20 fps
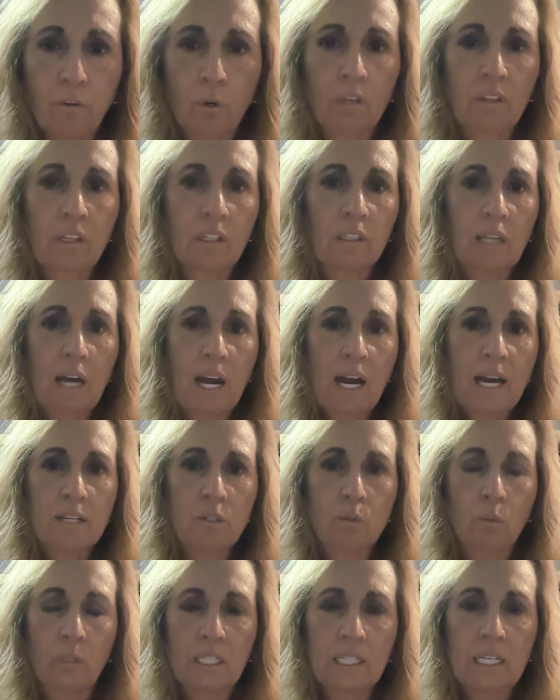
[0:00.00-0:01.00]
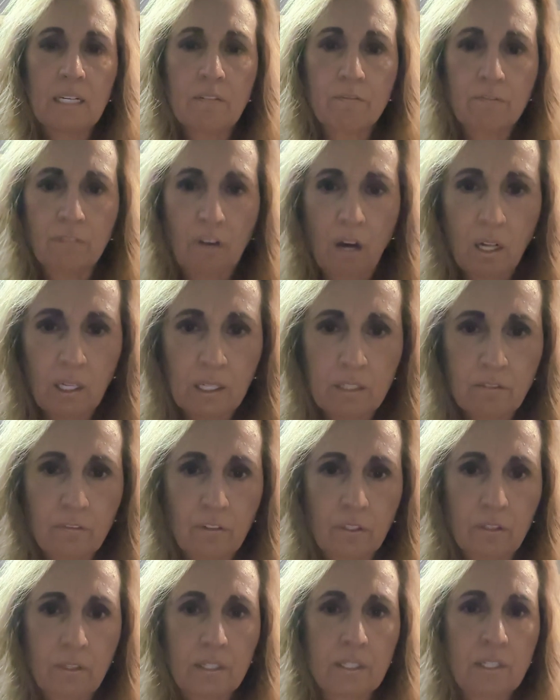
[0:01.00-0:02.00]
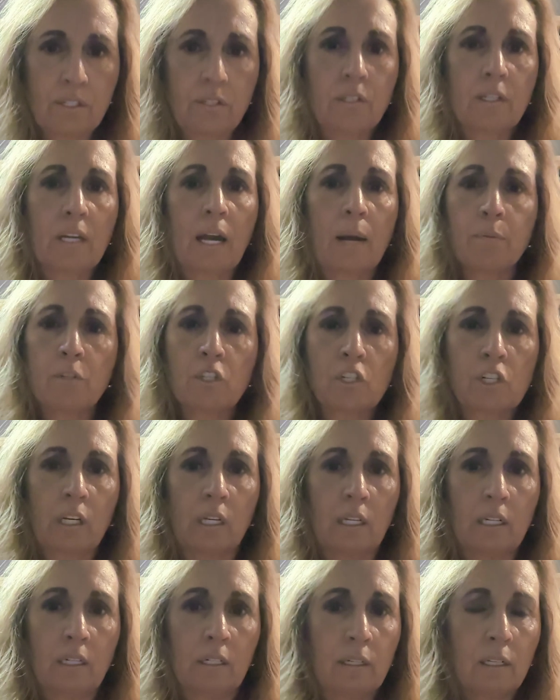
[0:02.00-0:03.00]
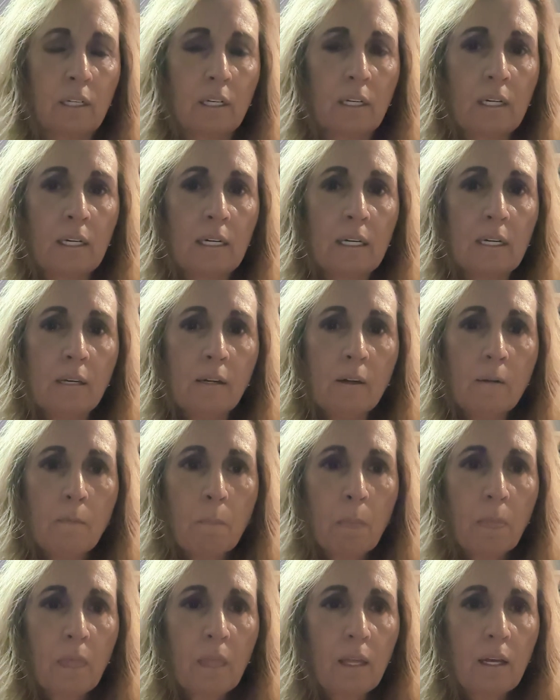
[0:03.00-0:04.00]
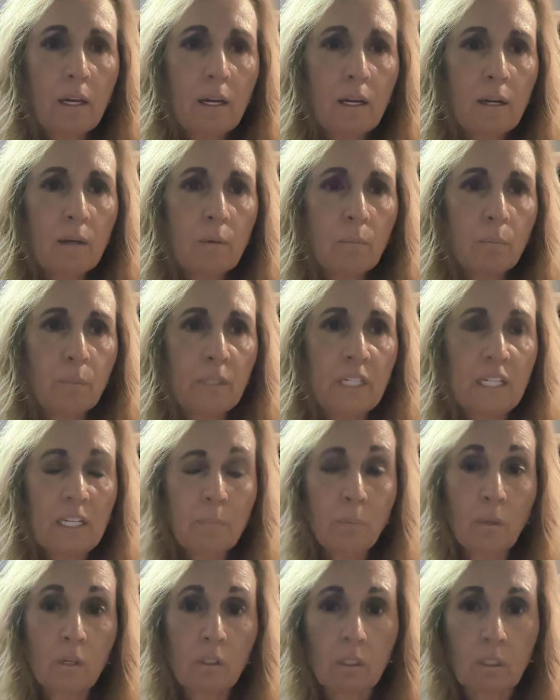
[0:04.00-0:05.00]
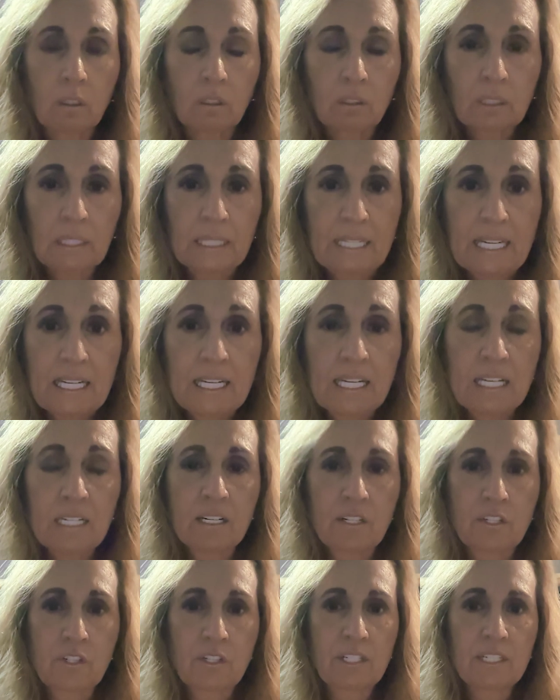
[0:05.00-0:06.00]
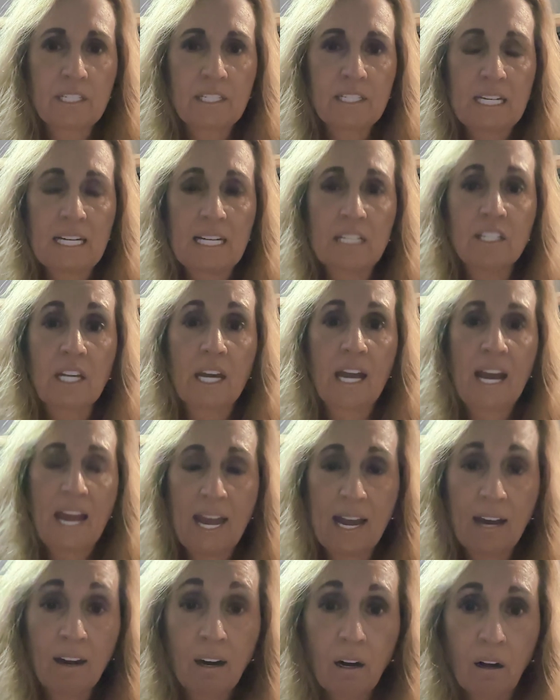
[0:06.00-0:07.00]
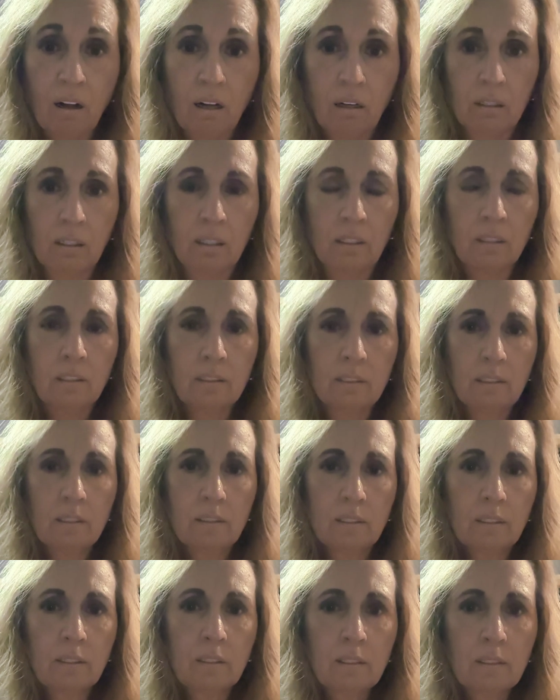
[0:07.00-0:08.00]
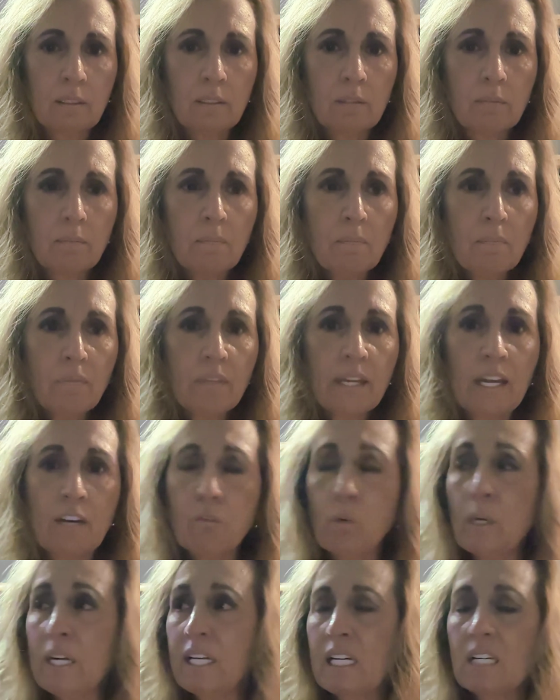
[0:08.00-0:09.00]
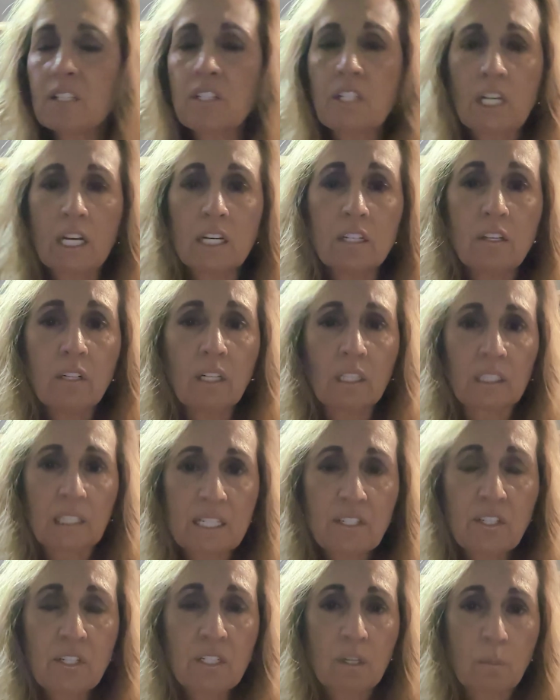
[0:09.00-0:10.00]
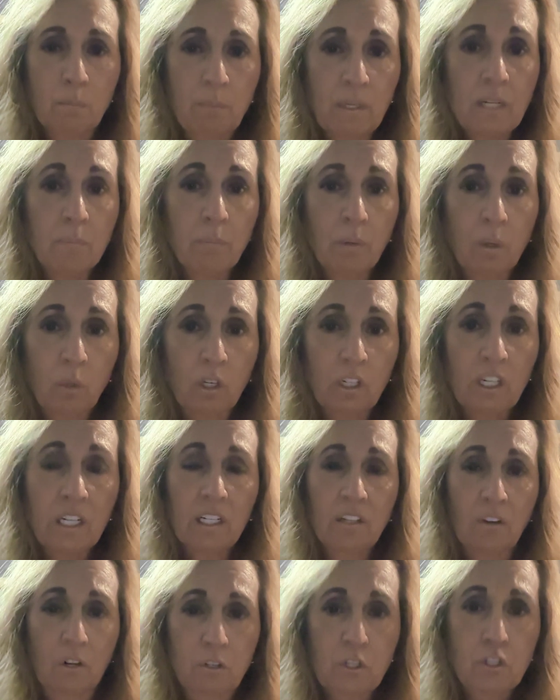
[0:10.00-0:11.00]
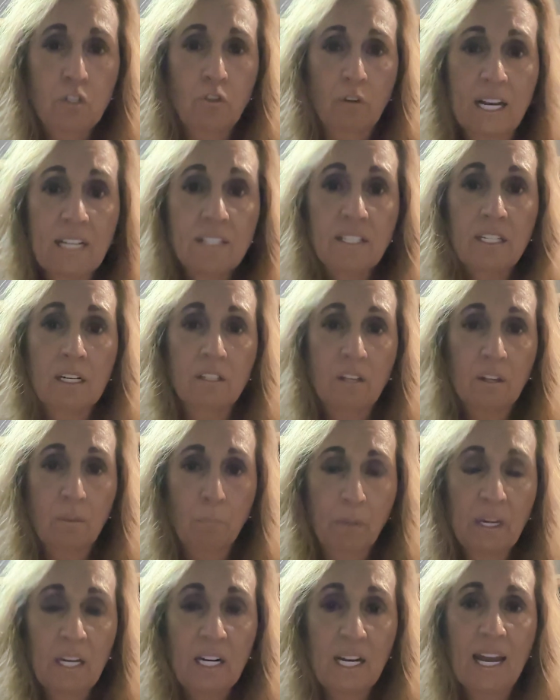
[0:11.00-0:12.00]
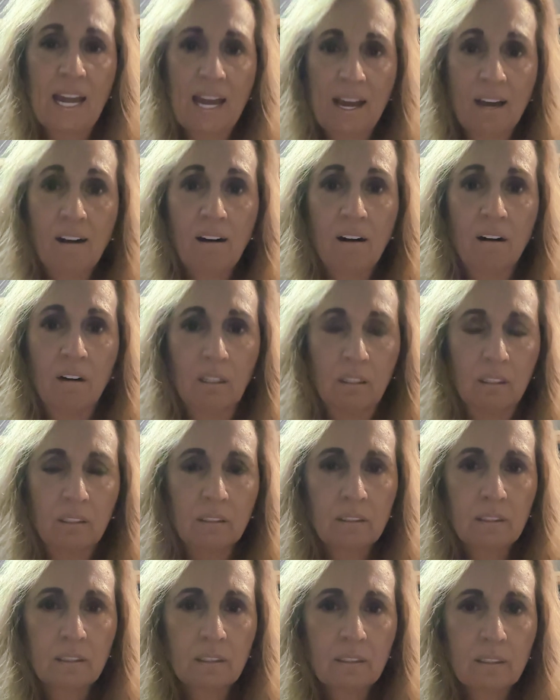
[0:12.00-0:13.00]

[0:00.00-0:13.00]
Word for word: for the lies, we keep falling for the deception. People are leading us into hell. If we continue to listen to people, we're going to go straight to the pit of hell.